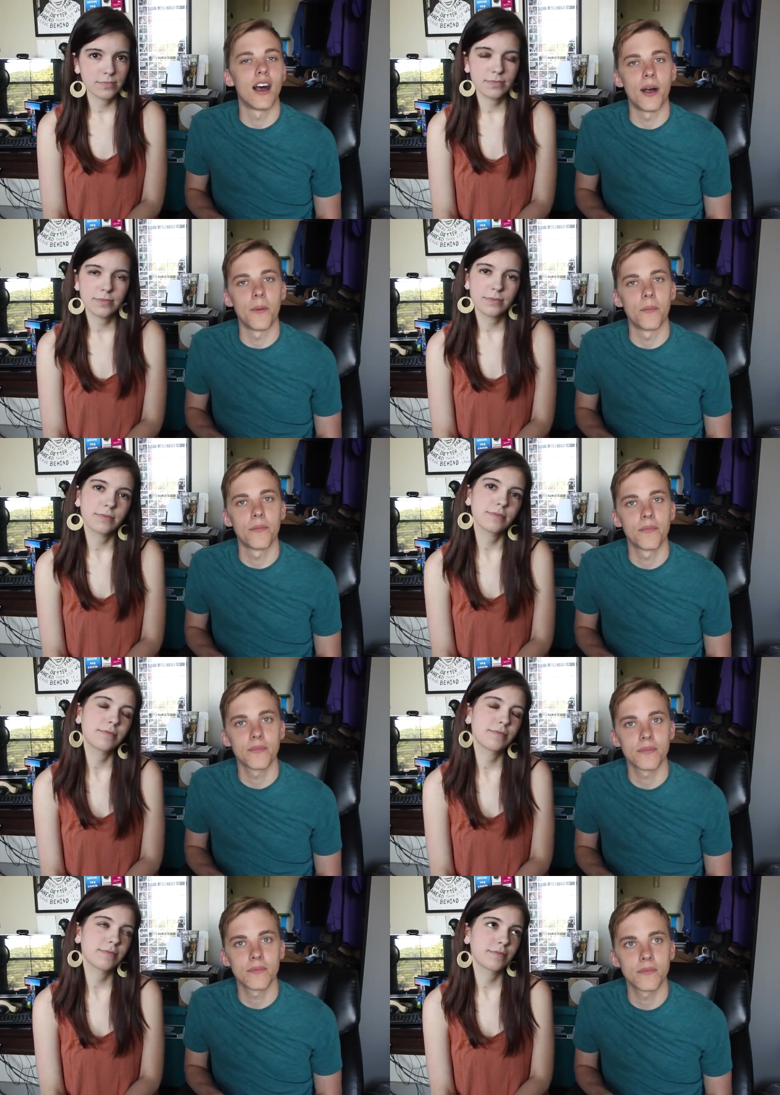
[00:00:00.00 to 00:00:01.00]
Speaker 1: um,
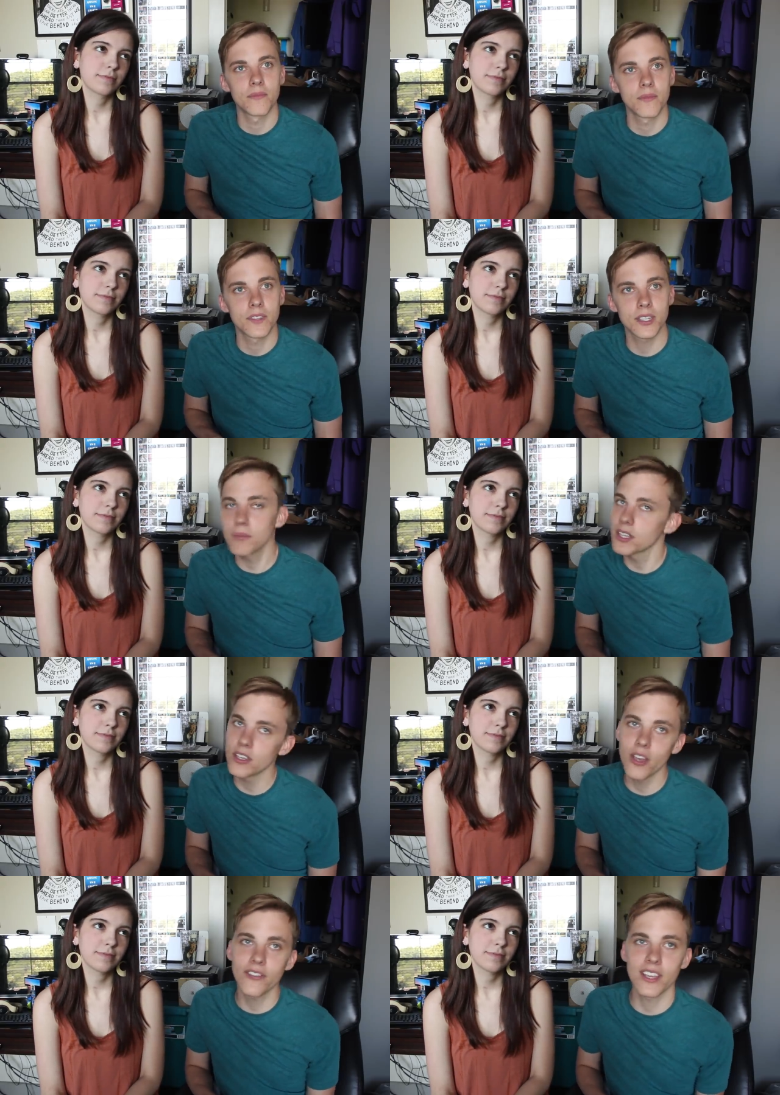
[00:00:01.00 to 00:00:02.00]

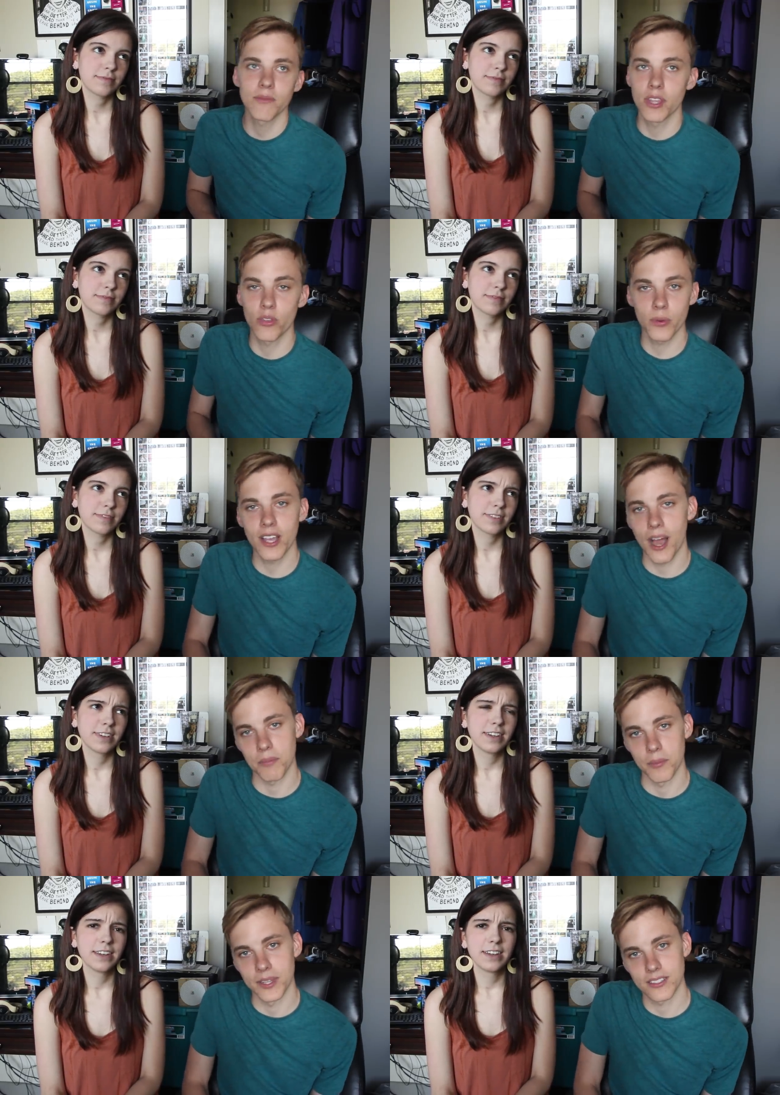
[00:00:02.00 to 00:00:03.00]
something. You have to give me three
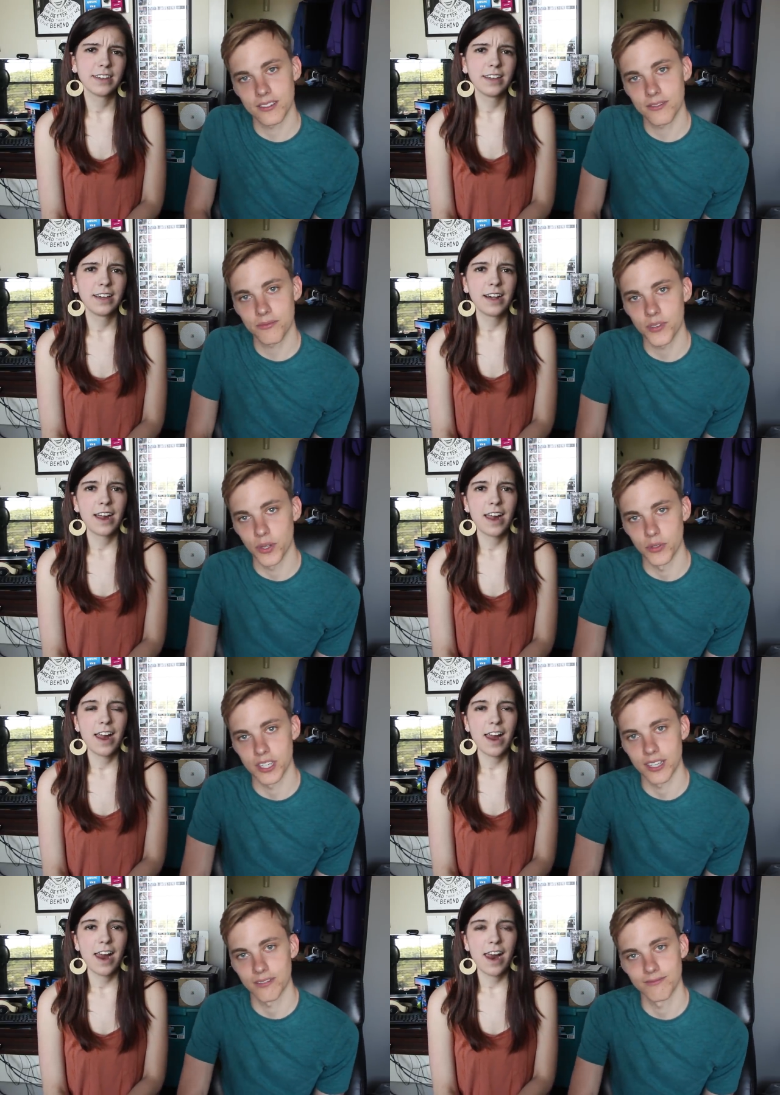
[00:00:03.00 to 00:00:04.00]
compliments for
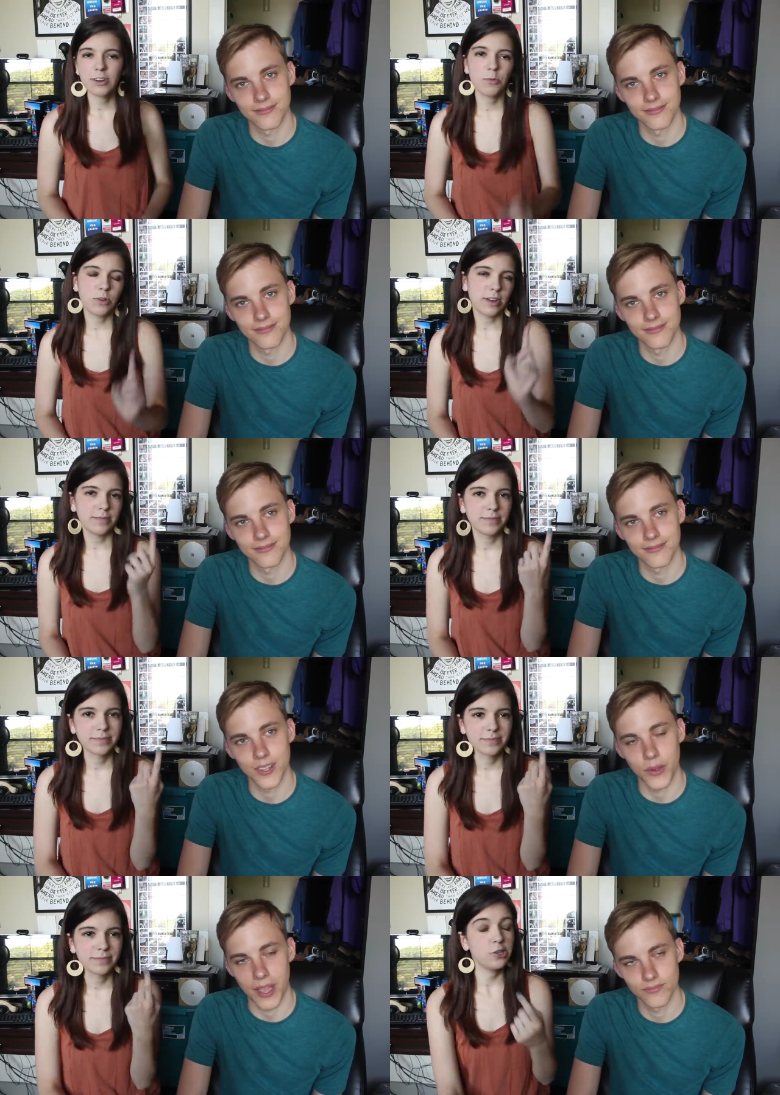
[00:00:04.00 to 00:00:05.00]
losing.
Speaker 2: Number one.
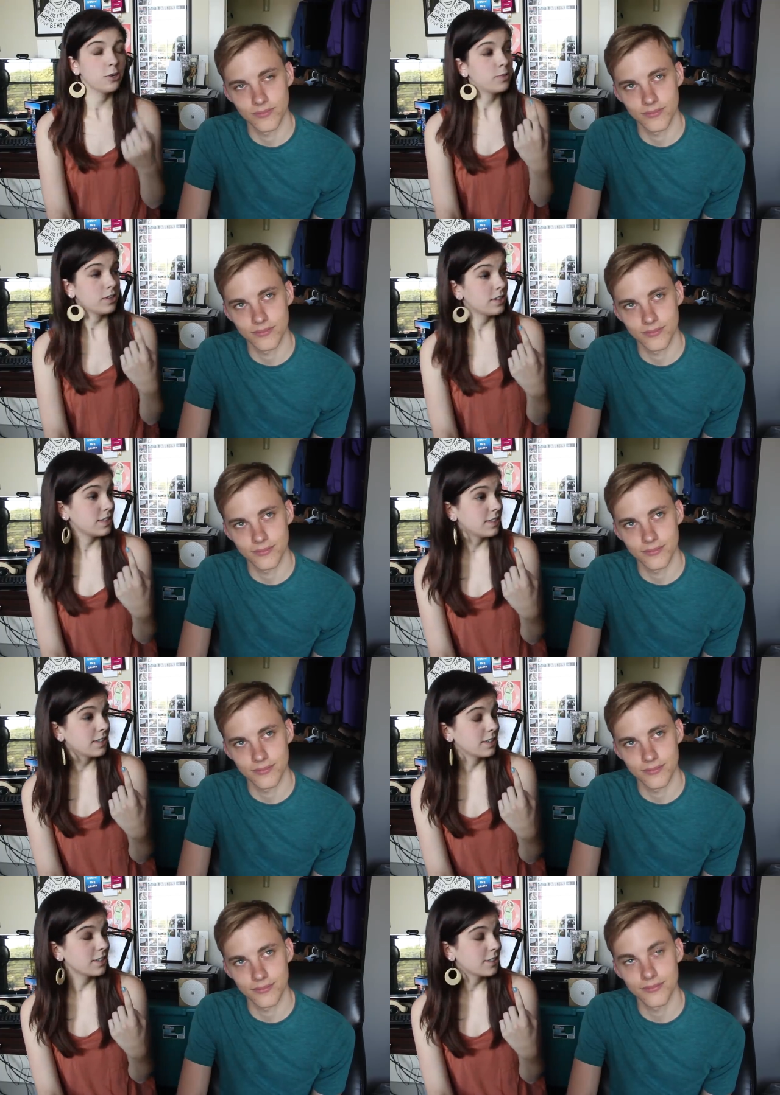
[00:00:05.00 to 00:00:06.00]
Okay. Your ability
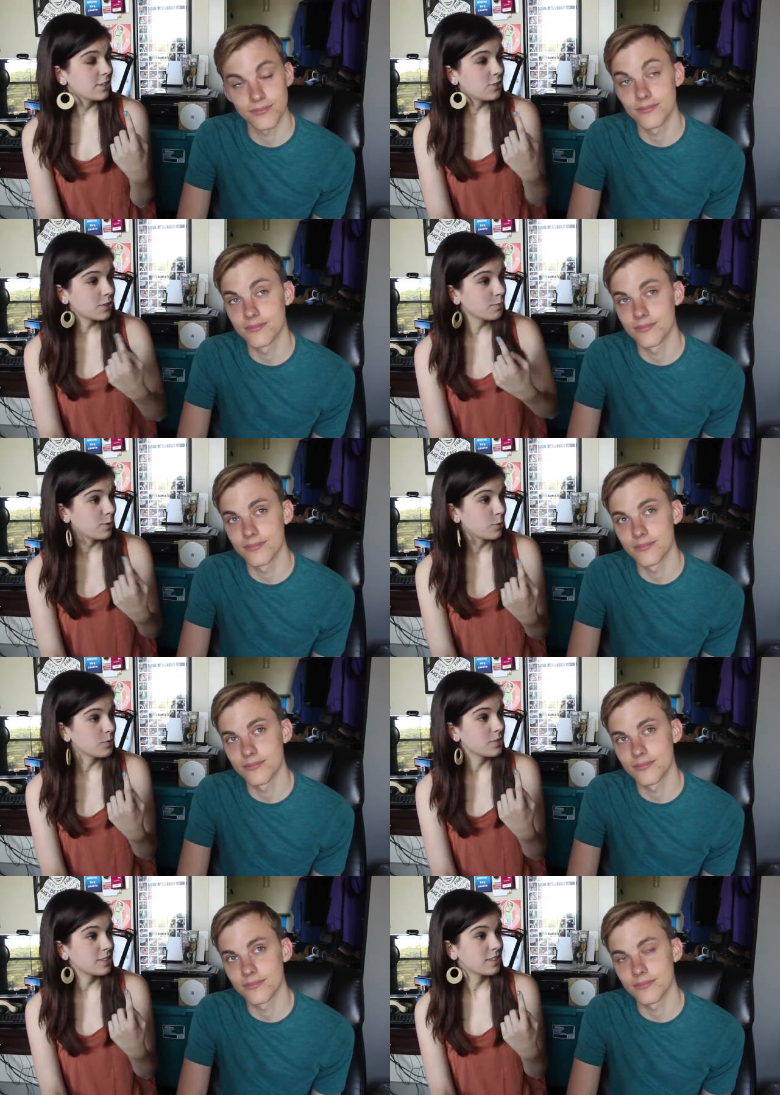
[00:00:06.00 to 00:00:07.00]
to
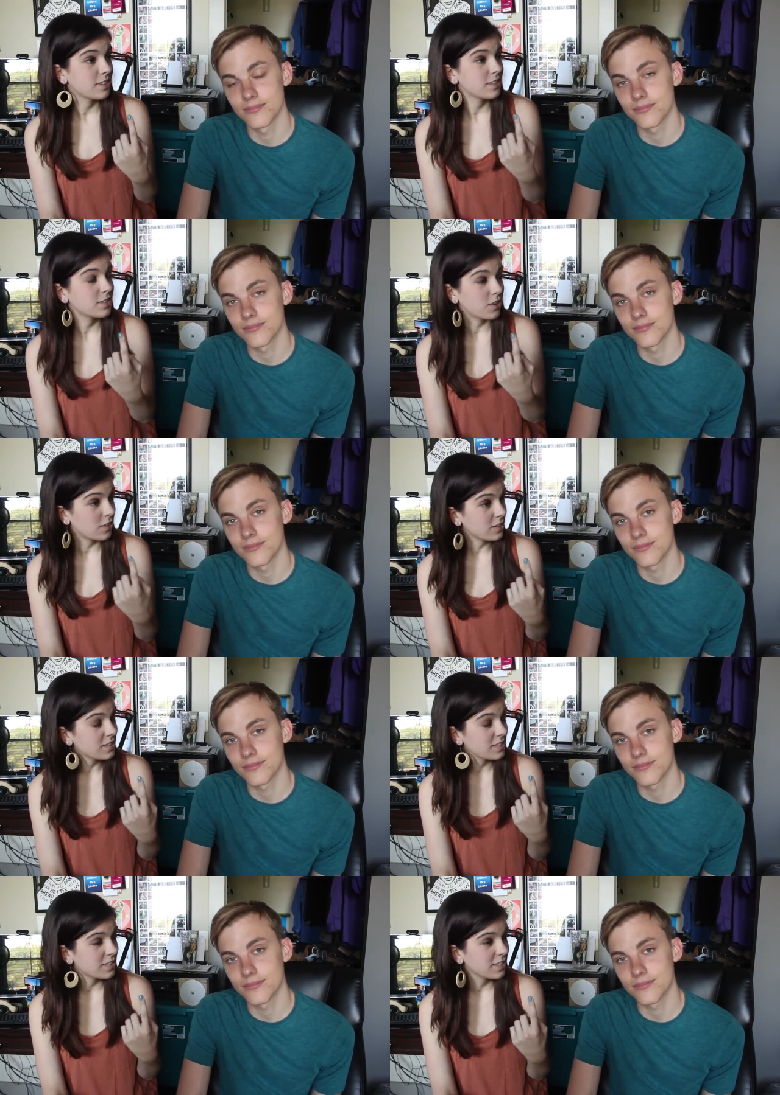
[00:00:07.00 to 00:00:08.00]
compose songs
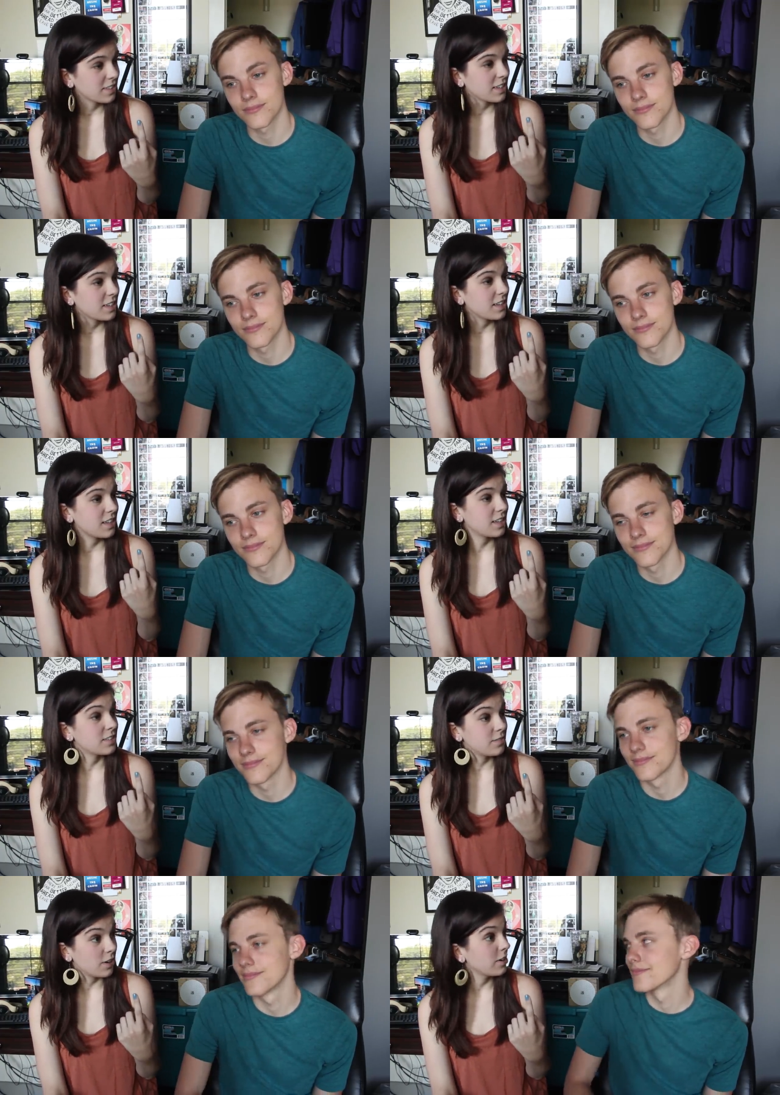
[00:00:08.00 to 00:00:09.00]

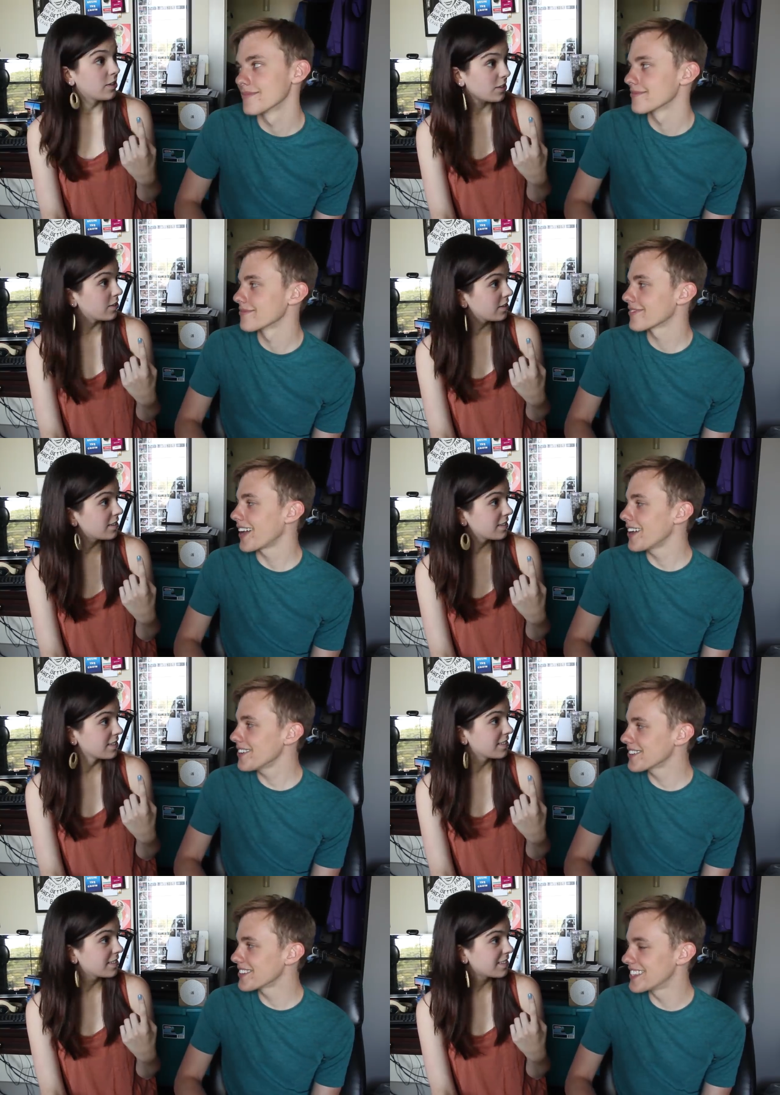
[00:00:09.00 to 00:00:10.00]
is very good. Oh,